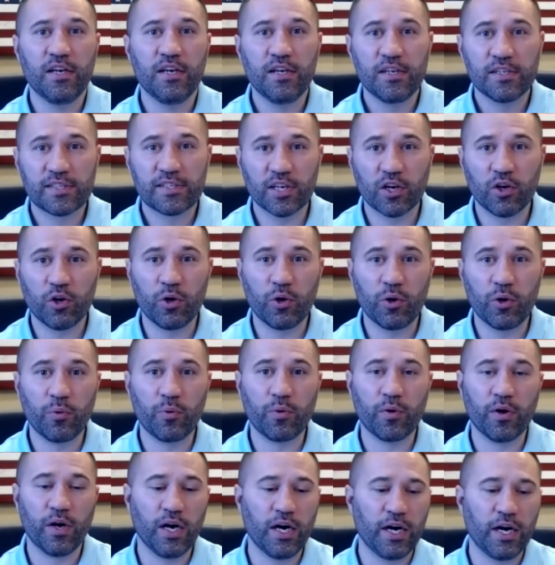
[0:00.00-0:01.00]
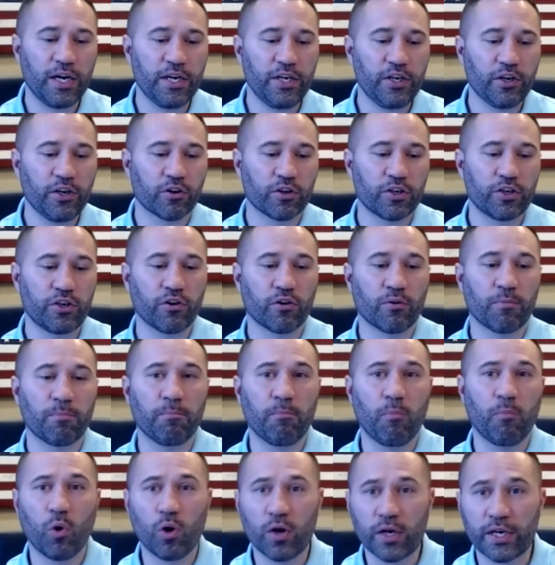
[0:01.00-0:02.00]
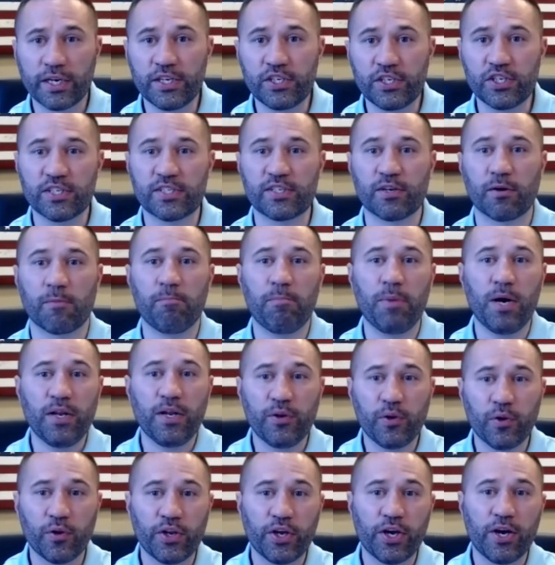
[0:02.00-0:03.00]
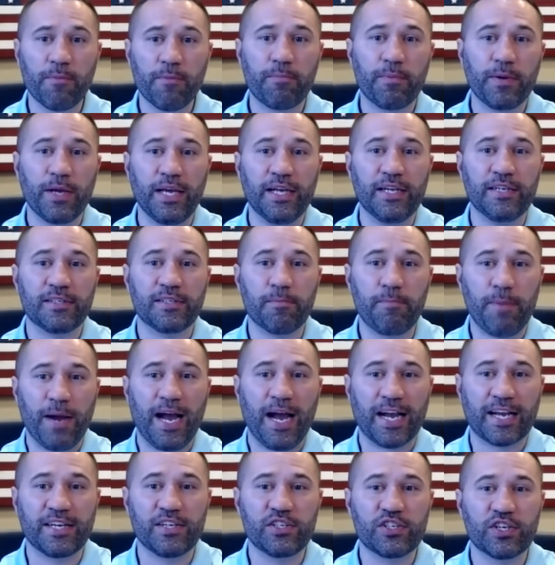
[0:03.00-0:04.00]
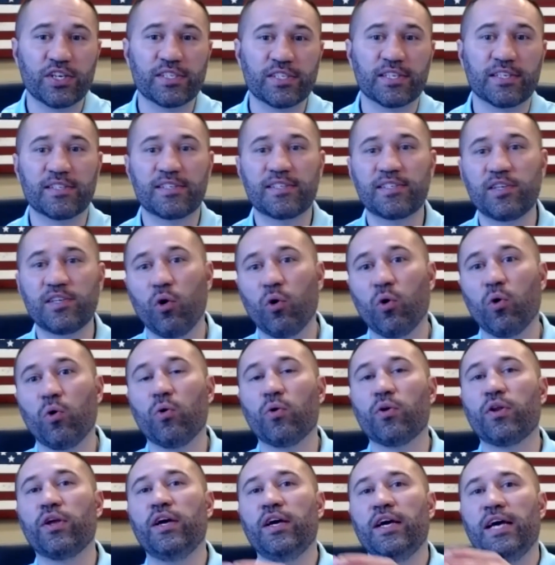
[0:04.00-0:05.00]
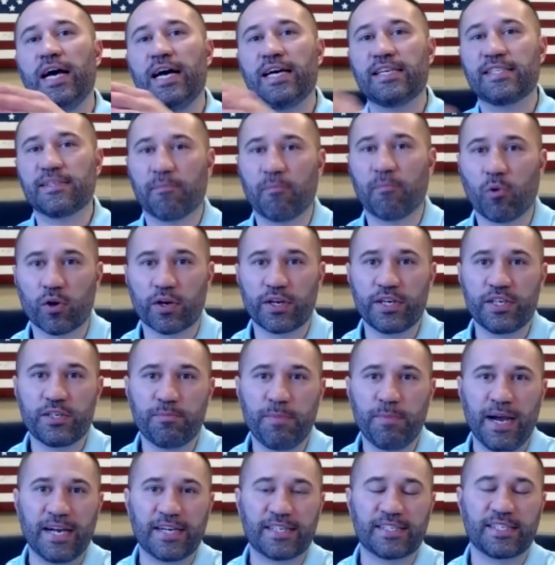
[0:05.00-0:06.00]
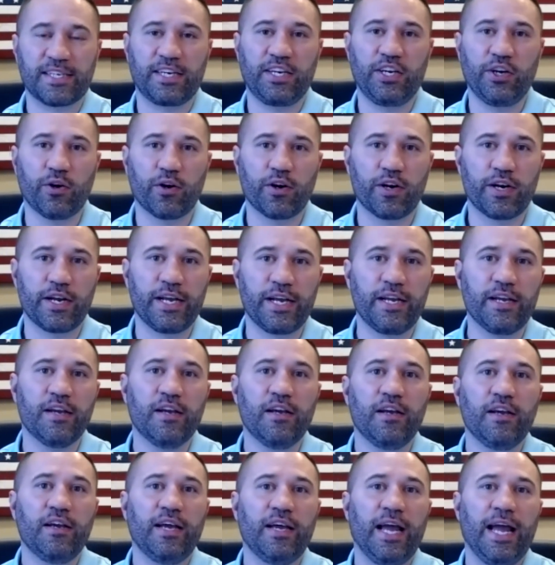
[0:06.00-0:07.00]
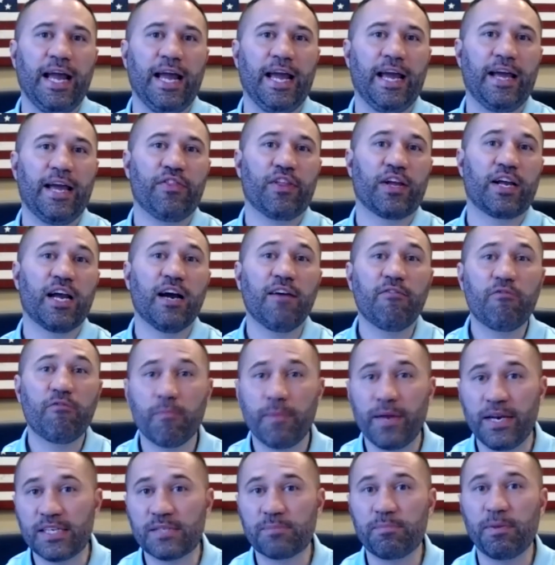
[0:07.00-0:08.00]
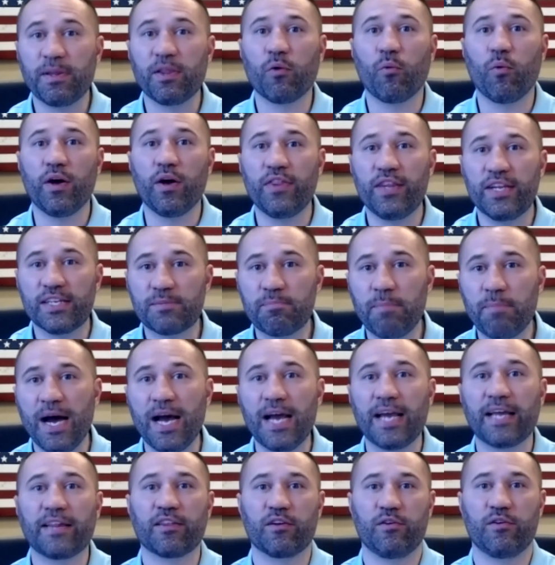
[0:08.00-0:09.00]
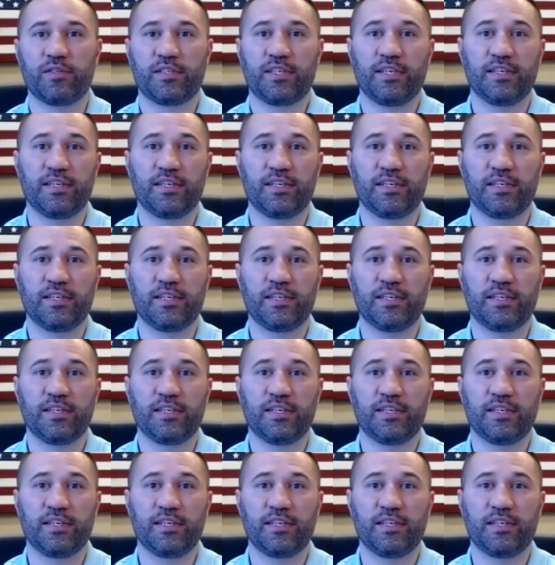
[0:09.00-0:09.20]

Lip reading: So your mortgages are bundled up into packages and sold as a mortgage-backed security, and the government has been the one that's buying those.